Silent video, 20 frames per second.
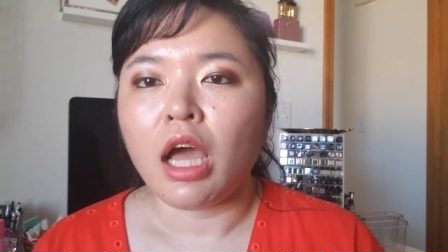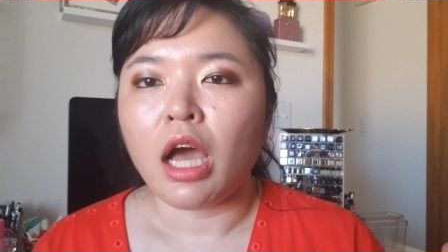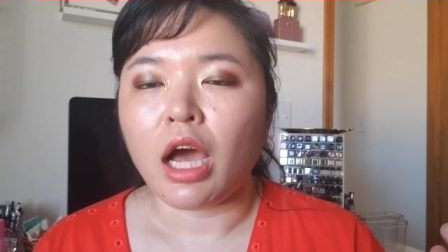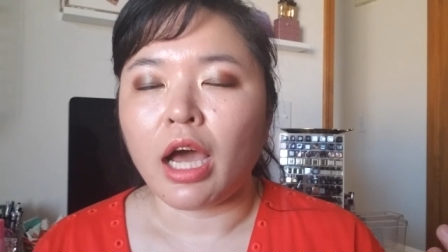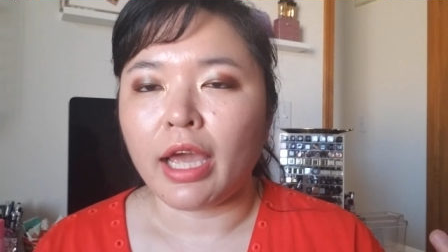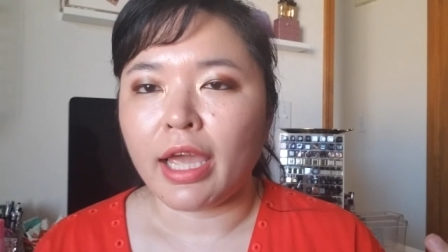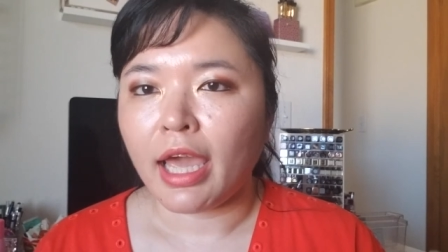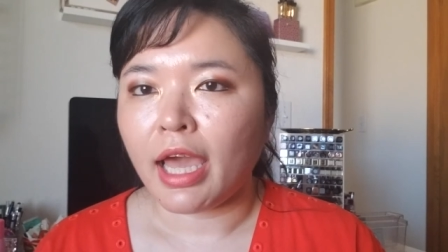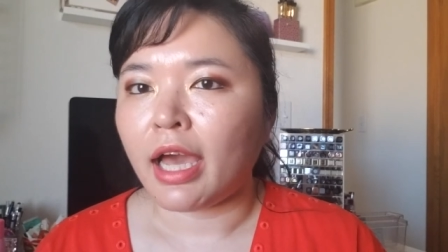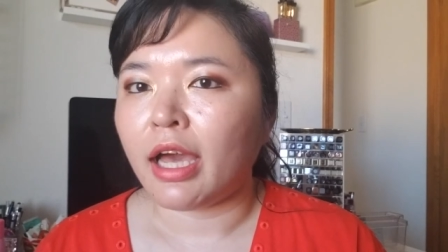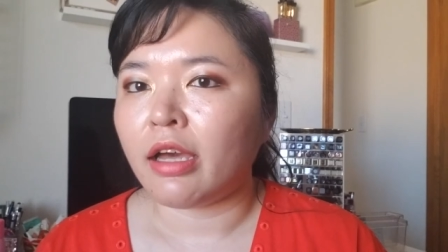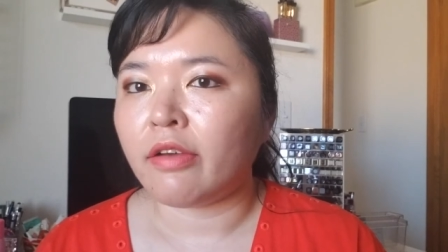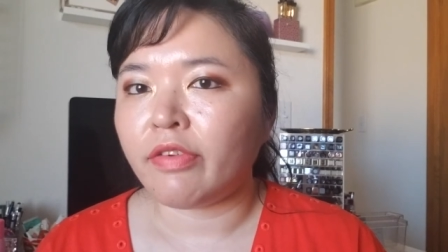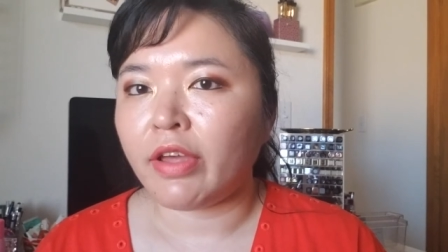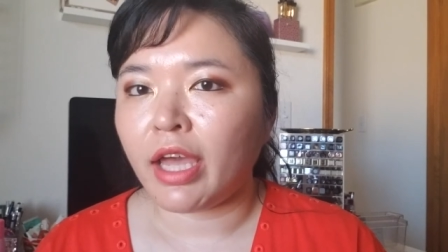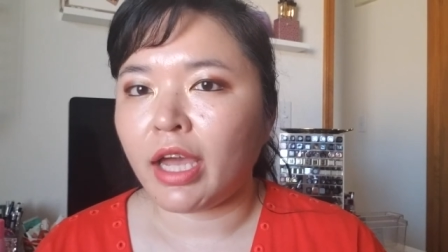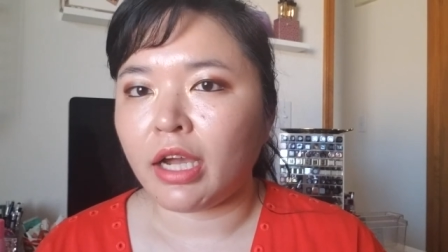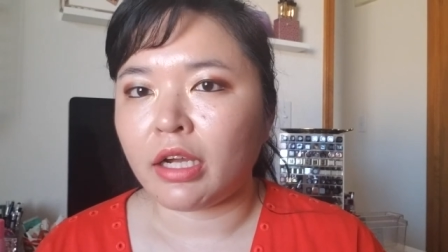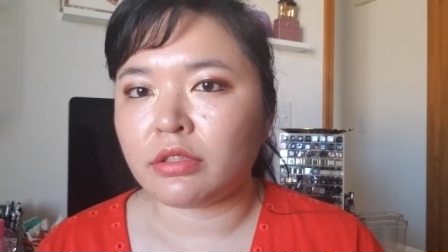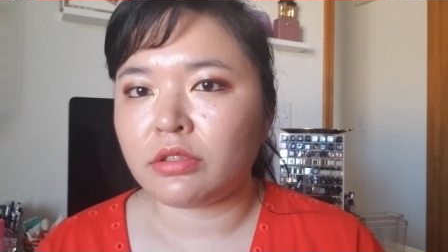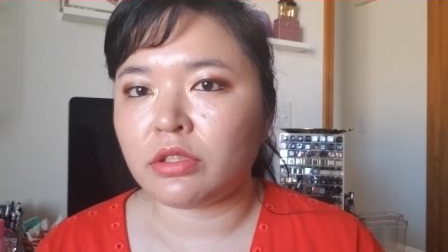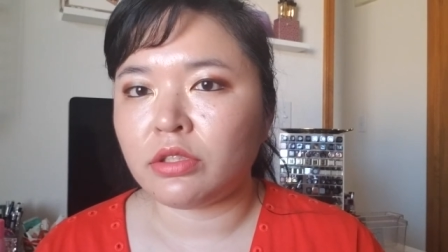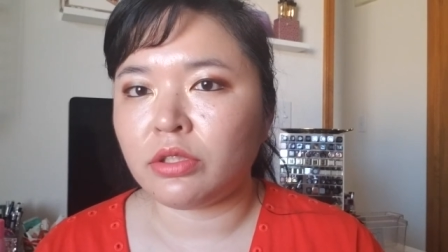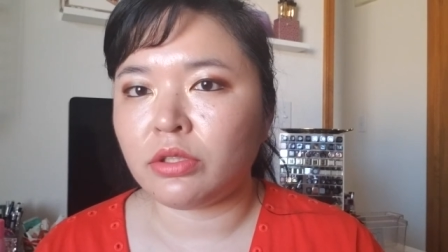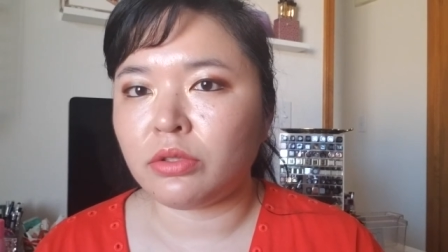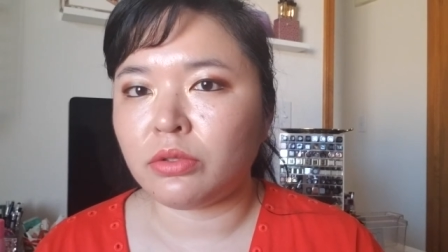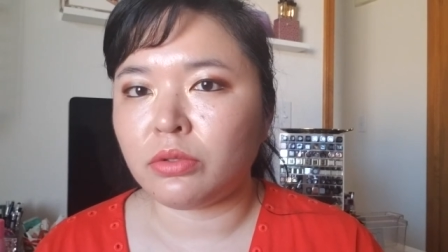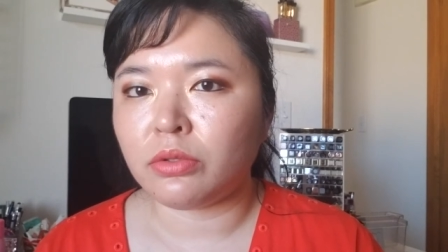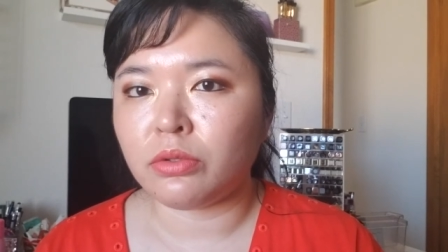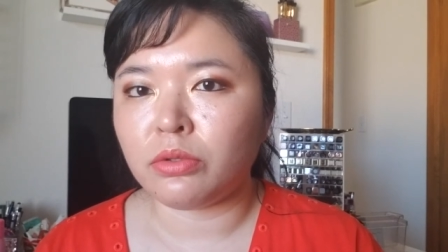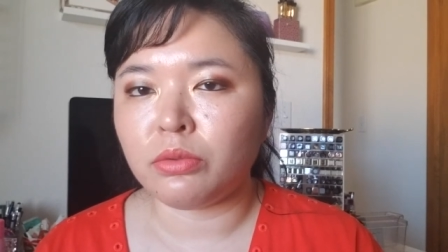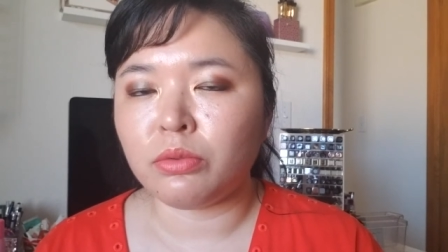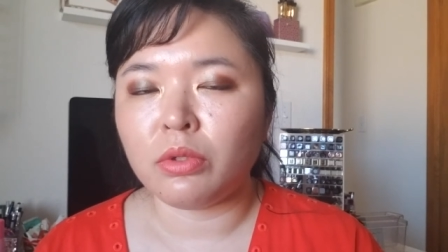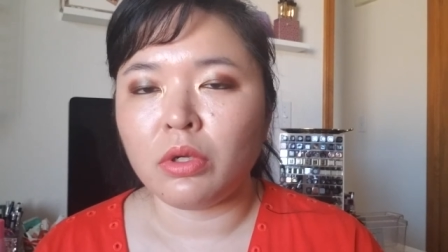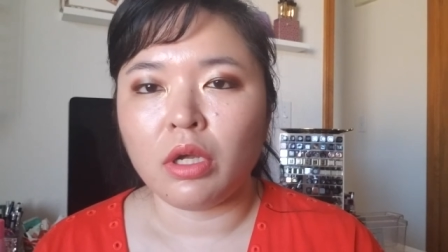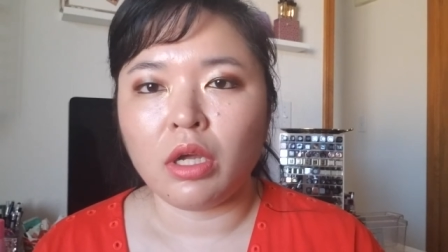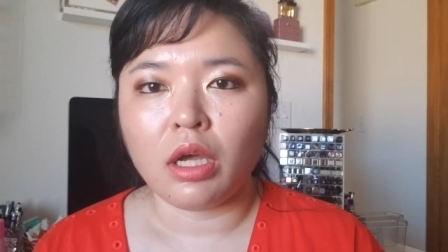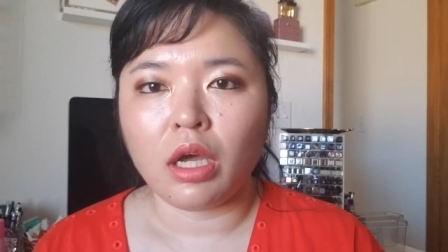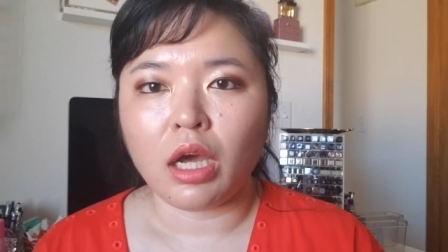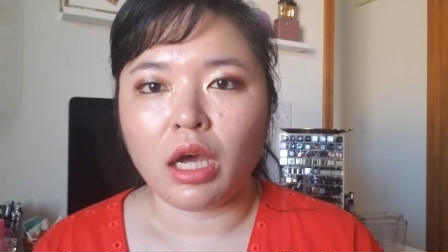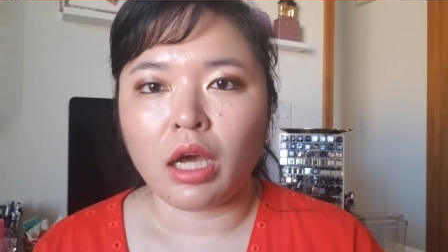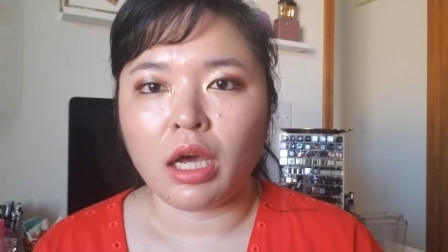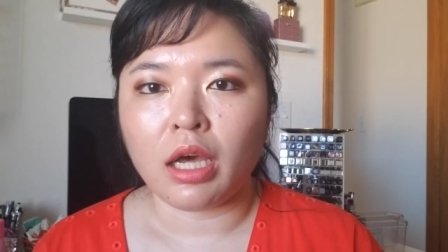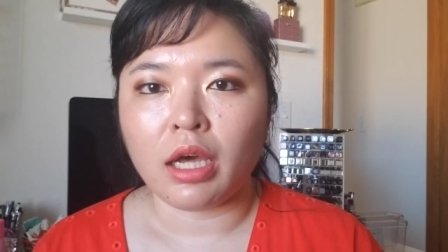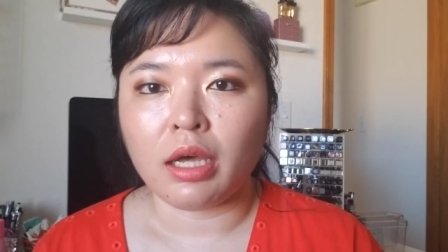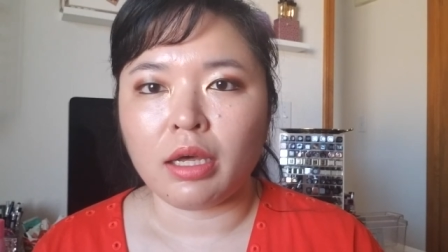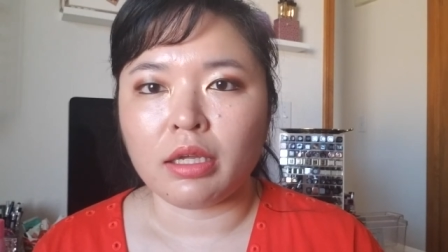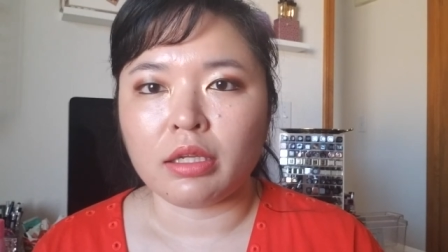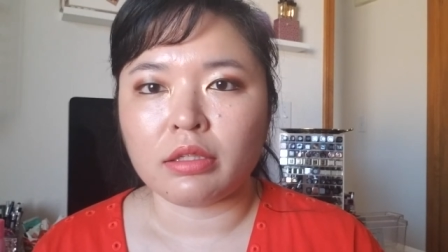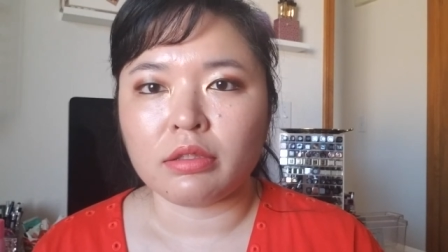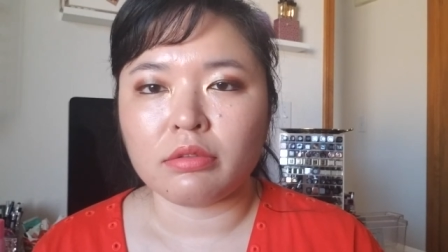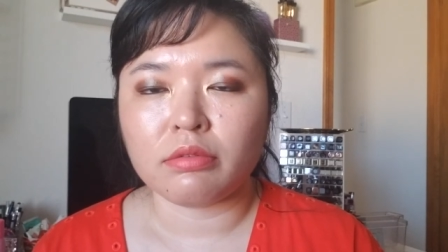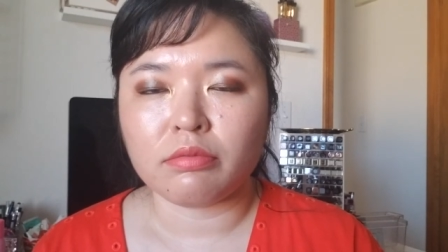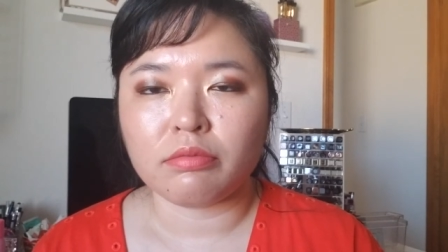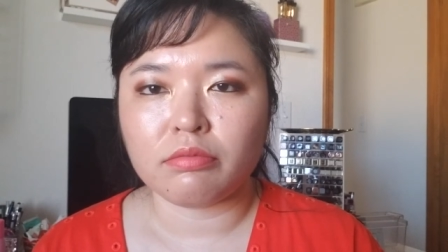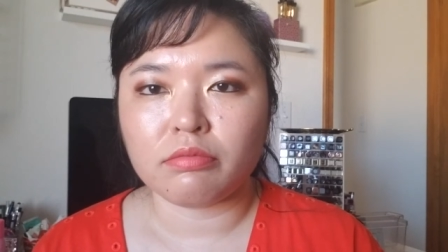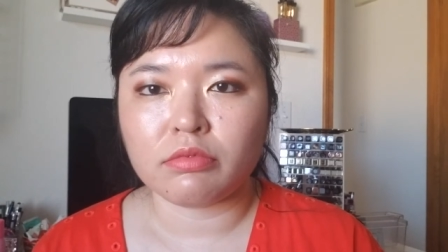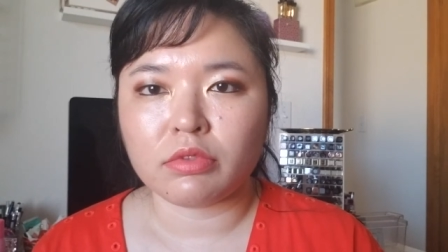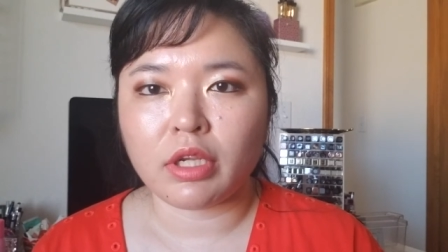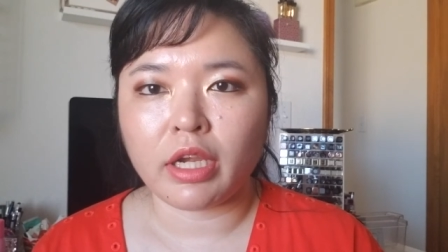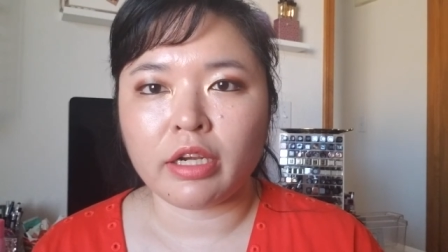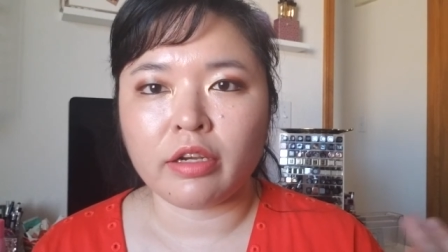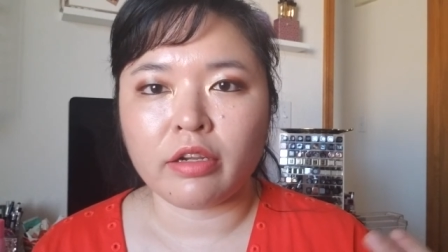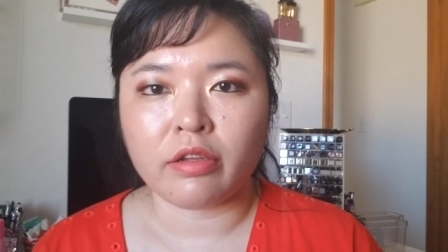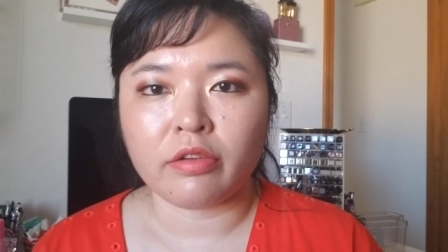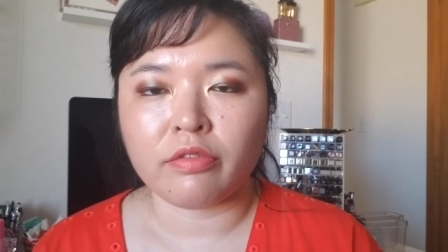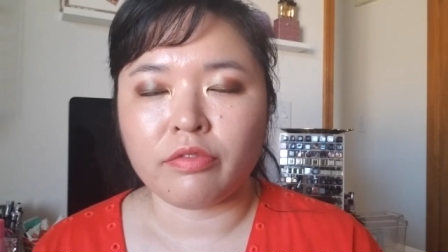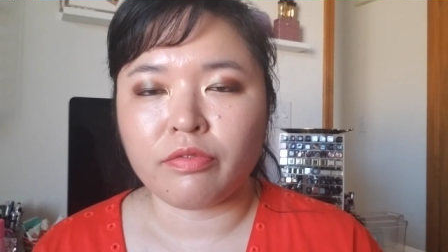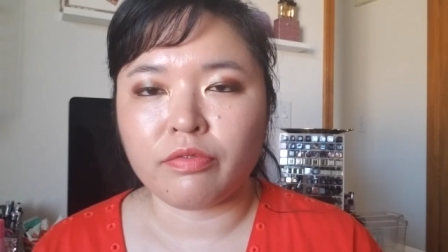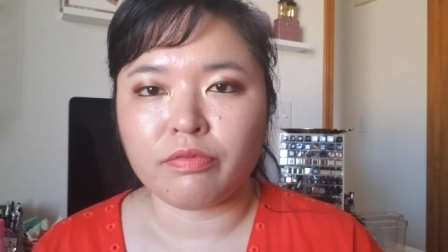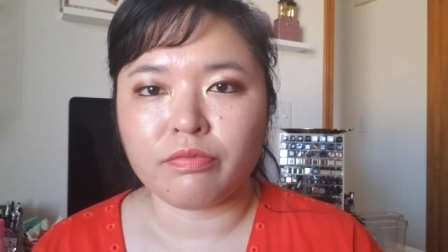I have had to uh, kind of,